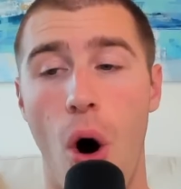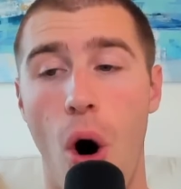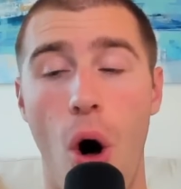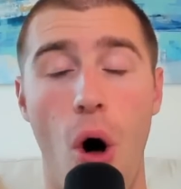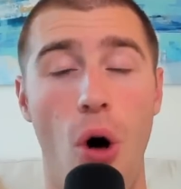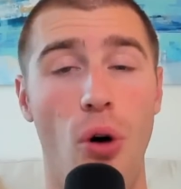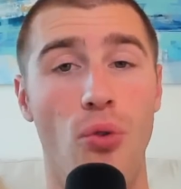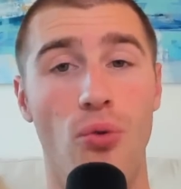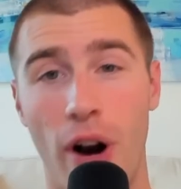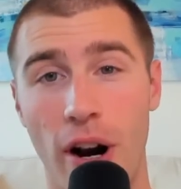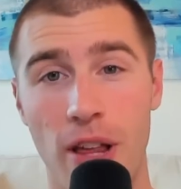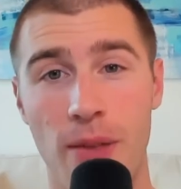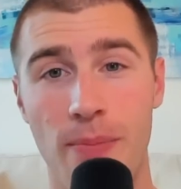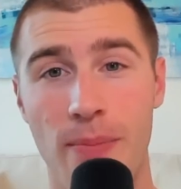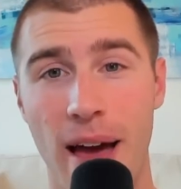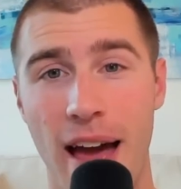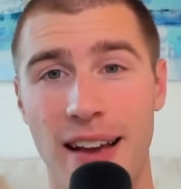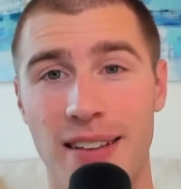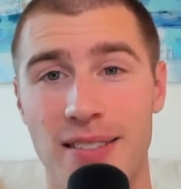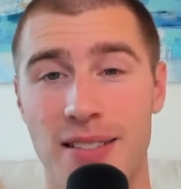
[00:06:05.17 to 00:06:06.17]
all
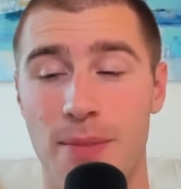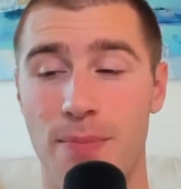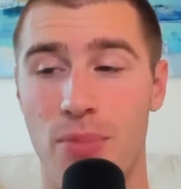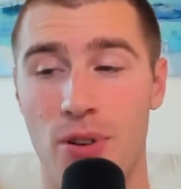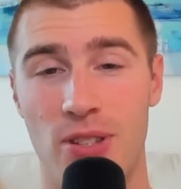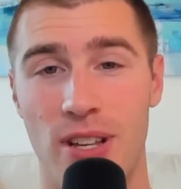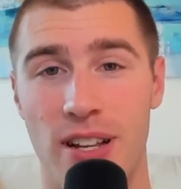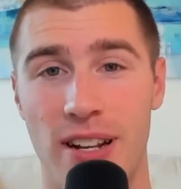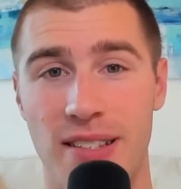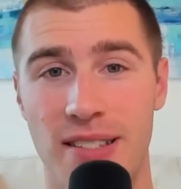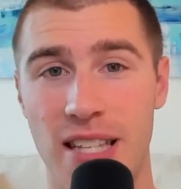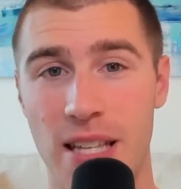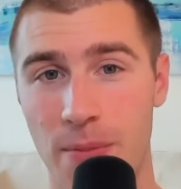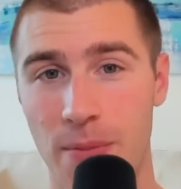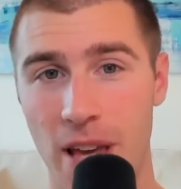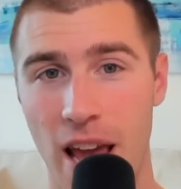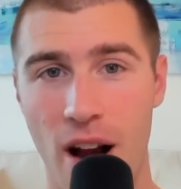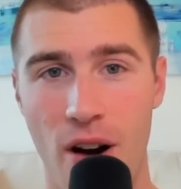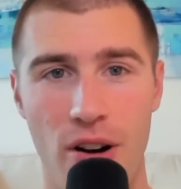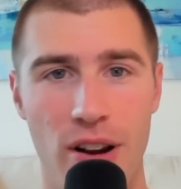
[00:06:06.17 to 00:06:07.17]
running backs in percent of
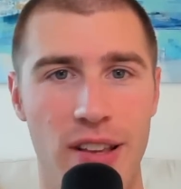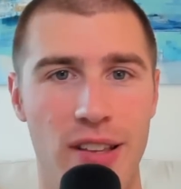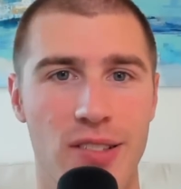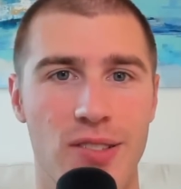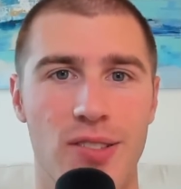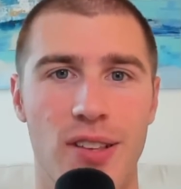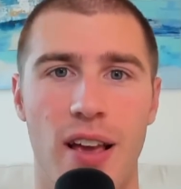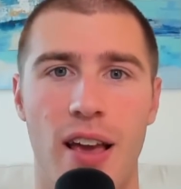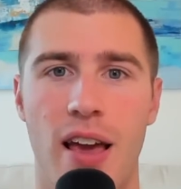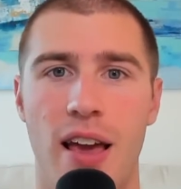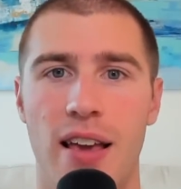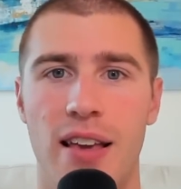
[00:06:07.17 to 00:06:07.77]
team carries.